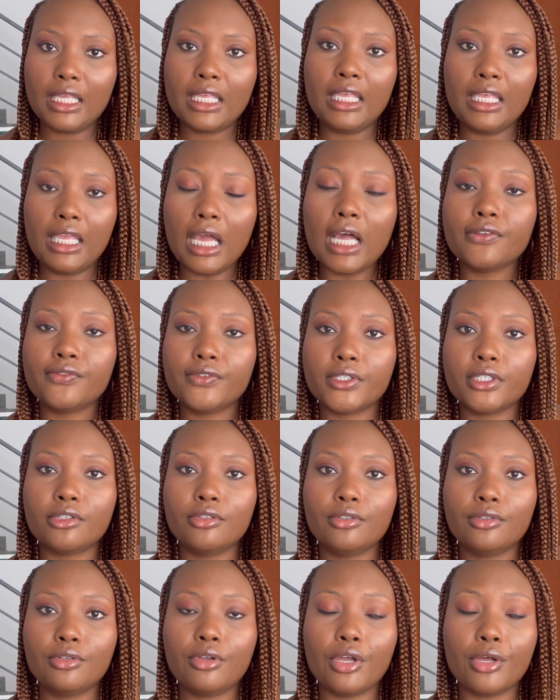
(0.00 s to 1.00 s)
Kiafa,
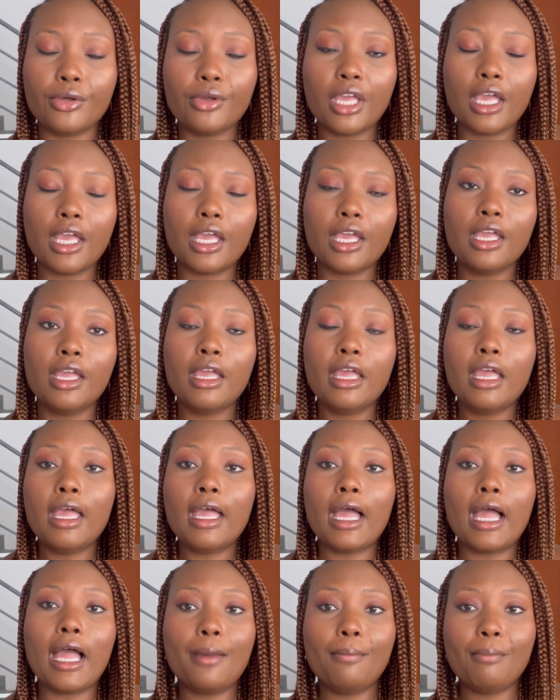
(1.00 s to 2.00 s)
okay?
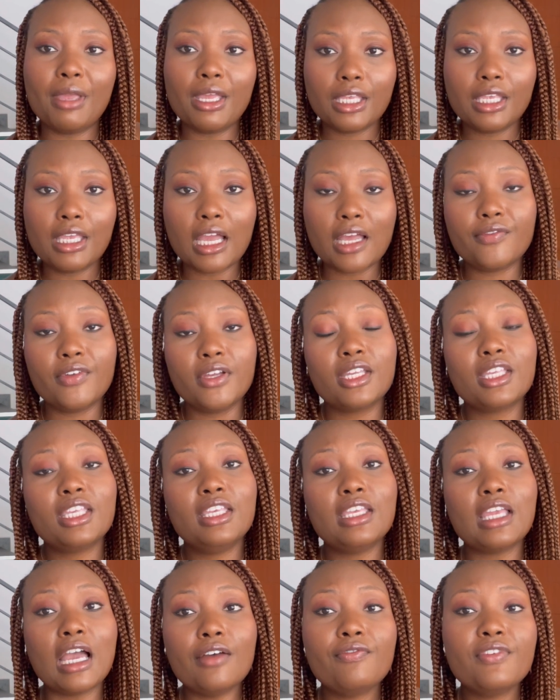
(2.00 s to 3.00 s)
I met Kiafa.
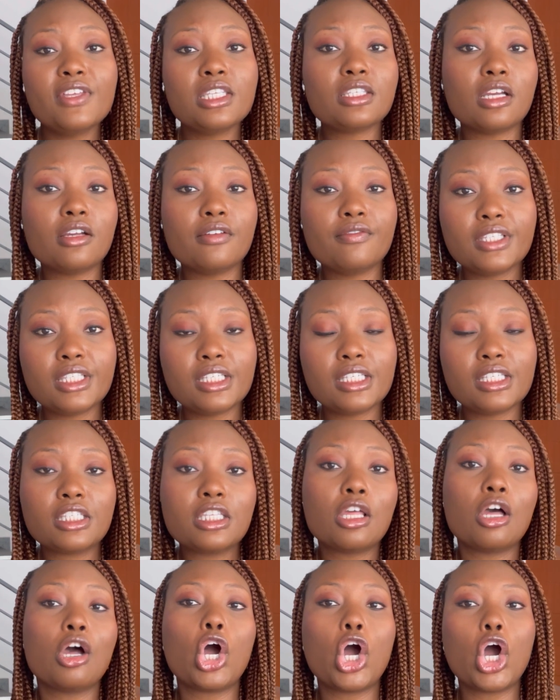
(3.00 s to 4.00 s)
Kiafa services
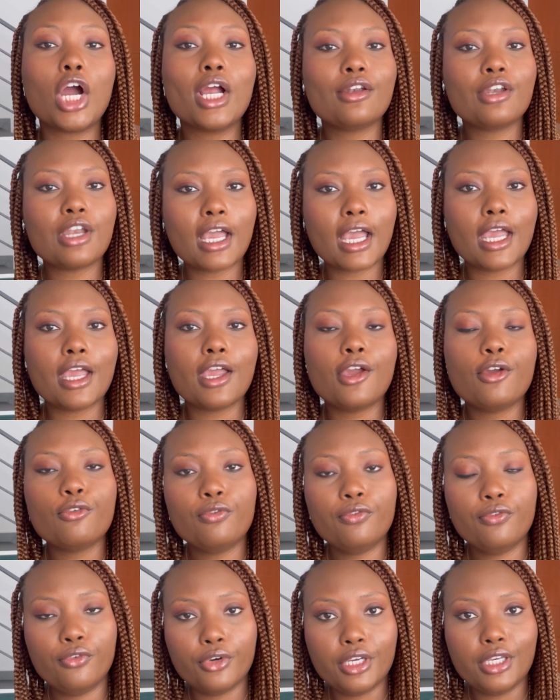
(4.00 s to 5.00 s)
are not
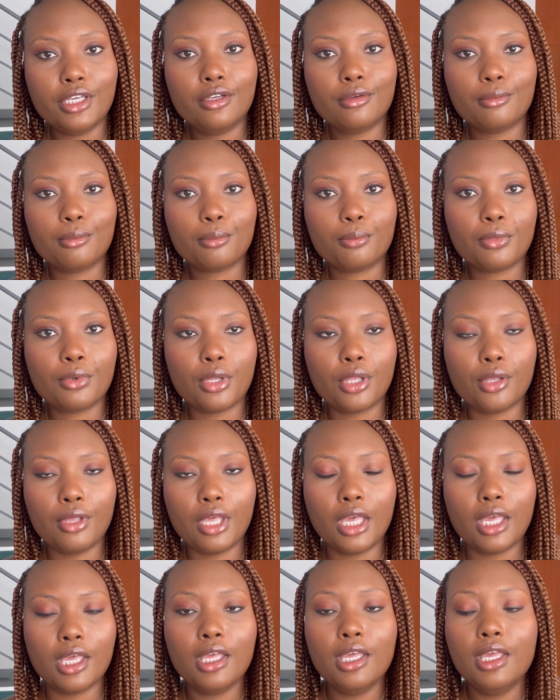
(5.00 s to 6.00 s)
free,
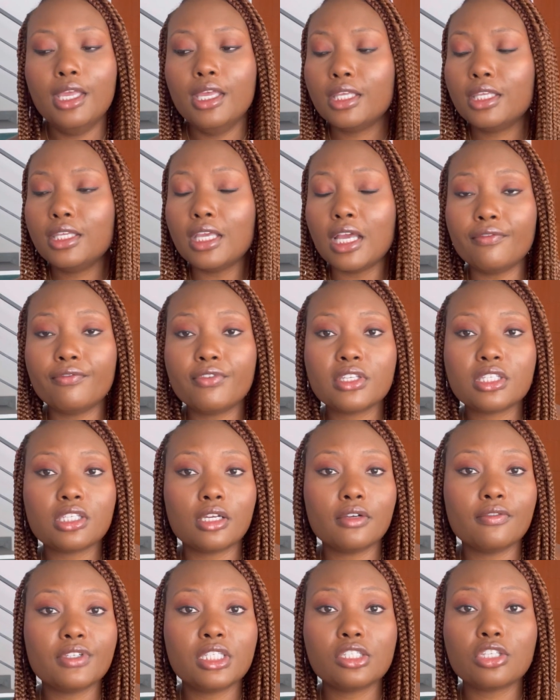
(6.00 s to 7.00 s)
okay? Kiafa
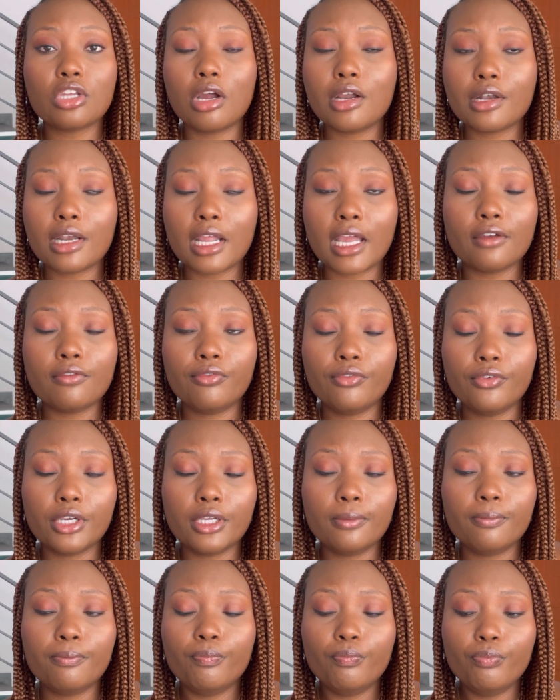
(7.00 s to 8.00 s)
services are not free.
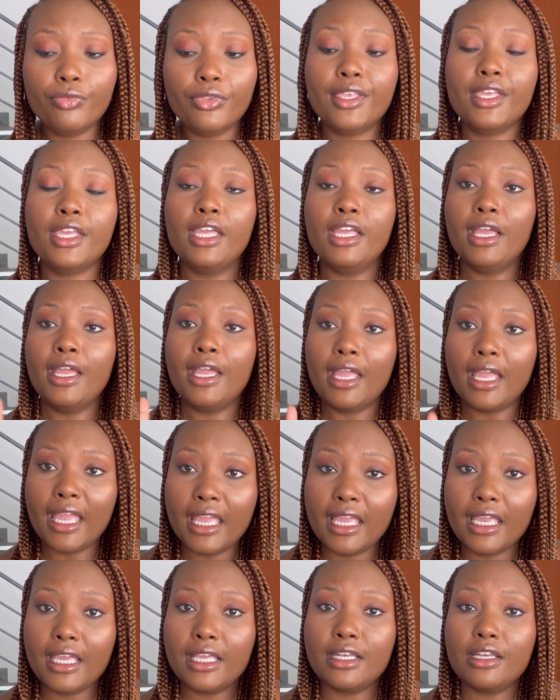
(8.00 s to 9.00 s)

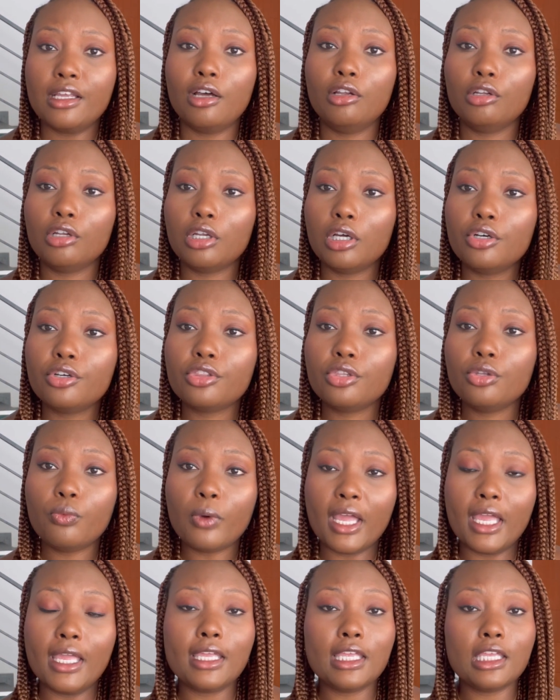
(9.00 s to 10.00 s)
And along the
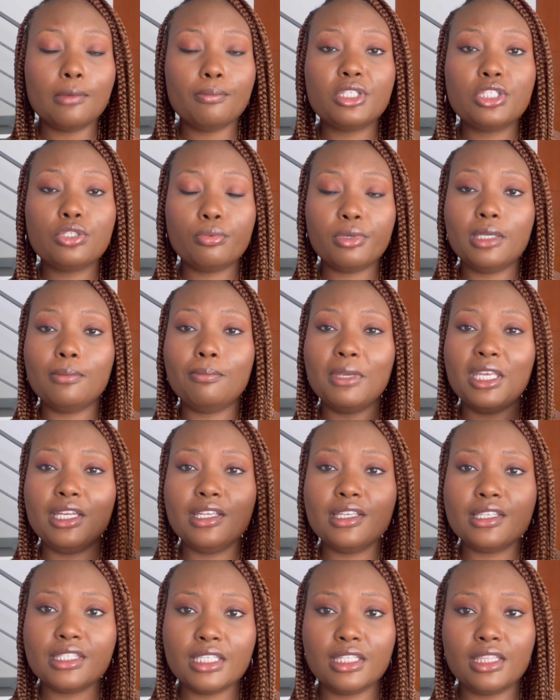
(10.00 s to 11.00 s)
way, in between
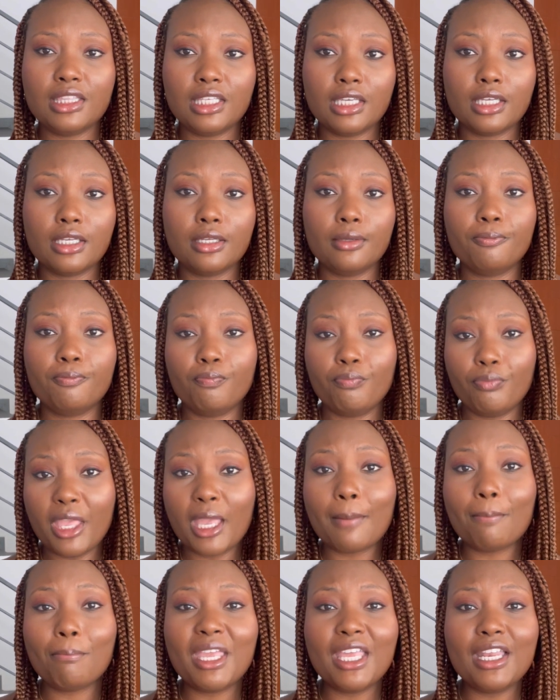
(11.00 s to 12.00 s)
meeting Cynthia
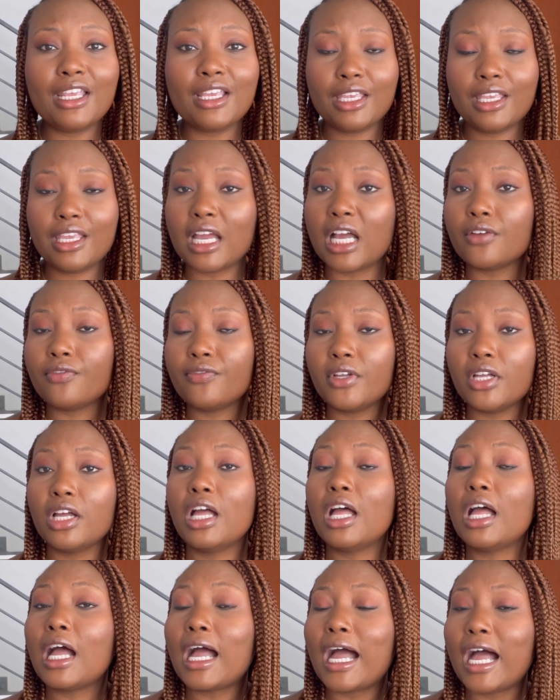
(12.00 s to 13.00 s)
and meeting Kiafa,
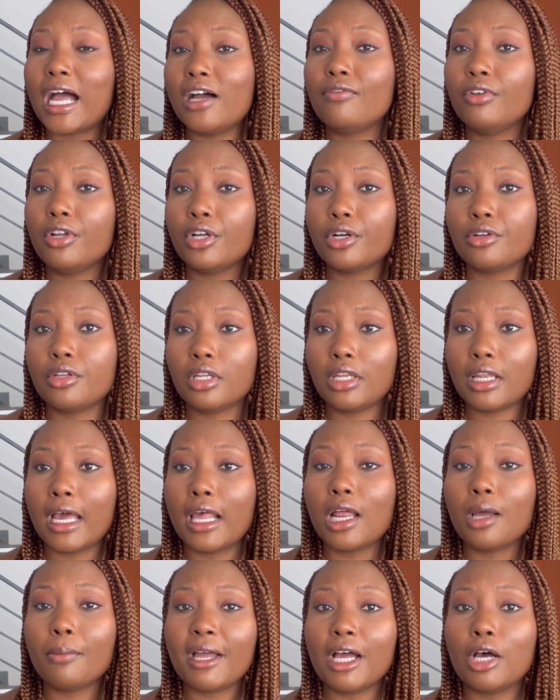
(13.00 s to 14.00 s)
I've learned a
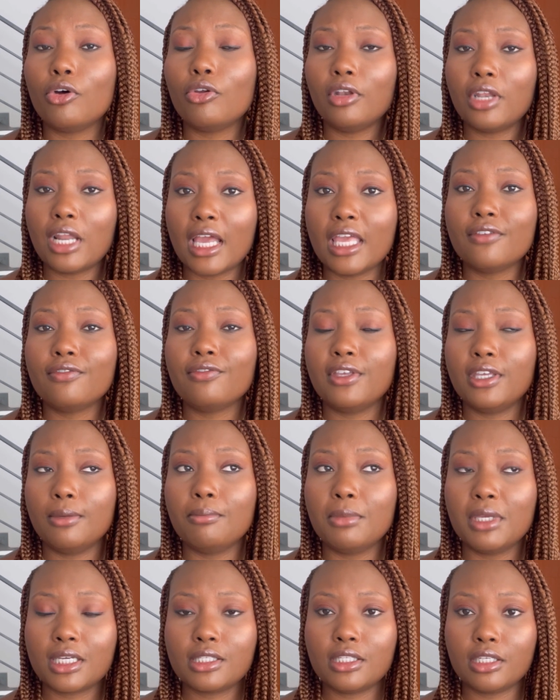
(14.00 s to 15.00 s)
lot about life in
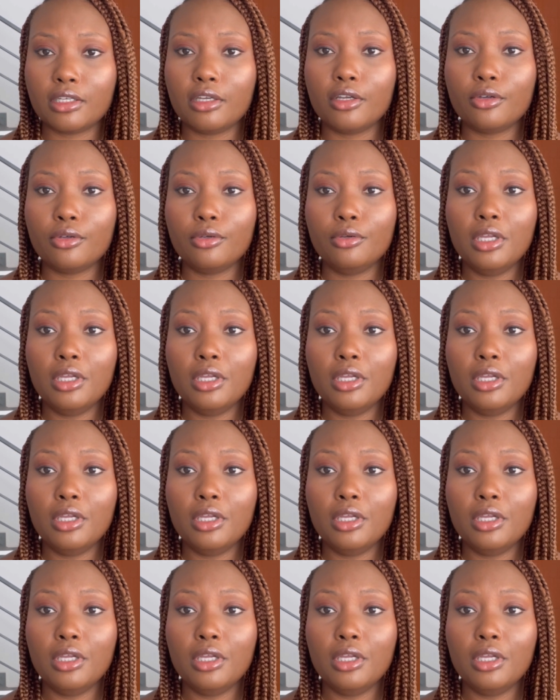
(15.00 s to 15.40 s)
Mexico.